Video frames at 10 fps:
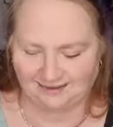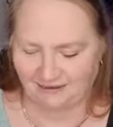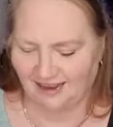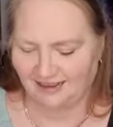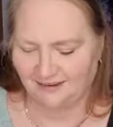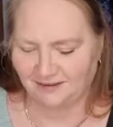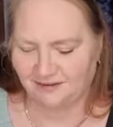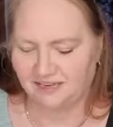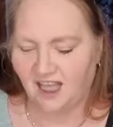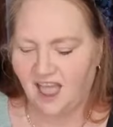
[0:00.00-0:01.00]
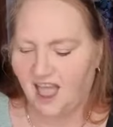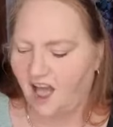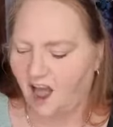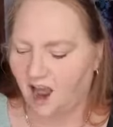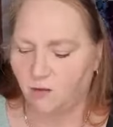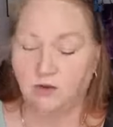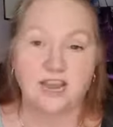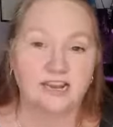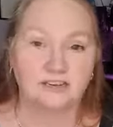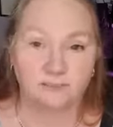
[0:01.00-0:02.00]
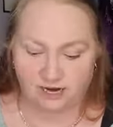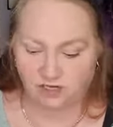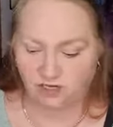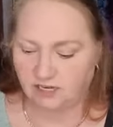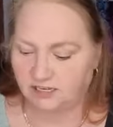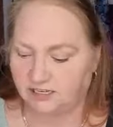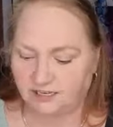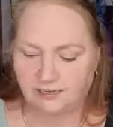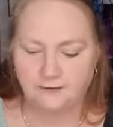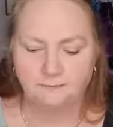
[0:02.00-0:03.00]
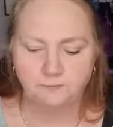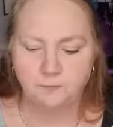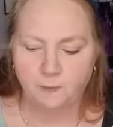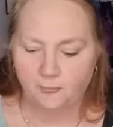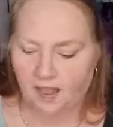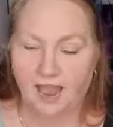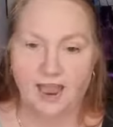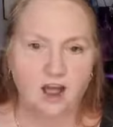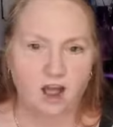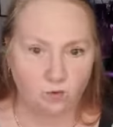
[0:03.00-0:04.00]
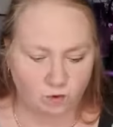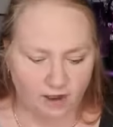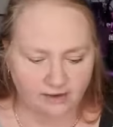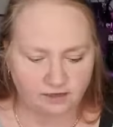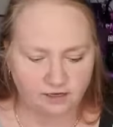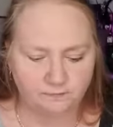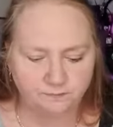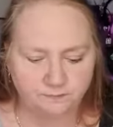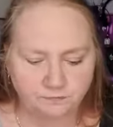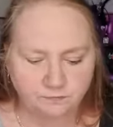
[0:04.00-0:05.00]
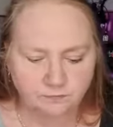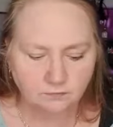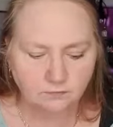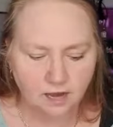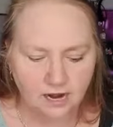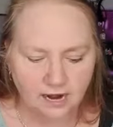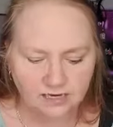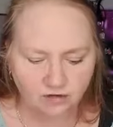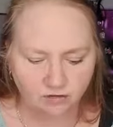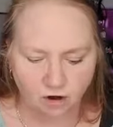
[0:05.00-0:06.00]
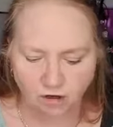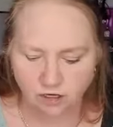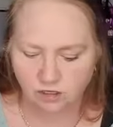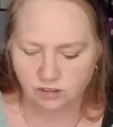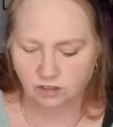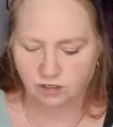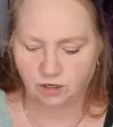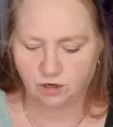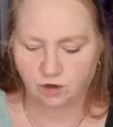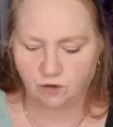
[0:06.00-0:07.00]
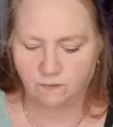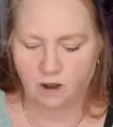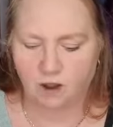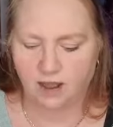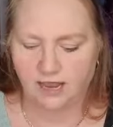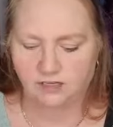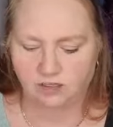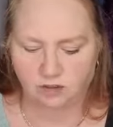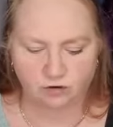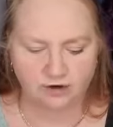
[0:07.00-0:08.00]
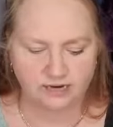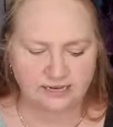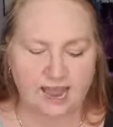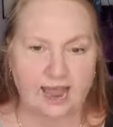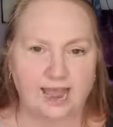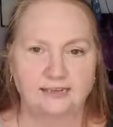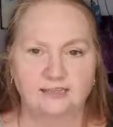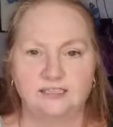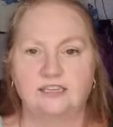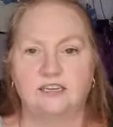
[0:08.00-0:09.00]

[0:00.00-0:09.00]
make you so much noise. I will take some pictures and I will add them later on to my stories and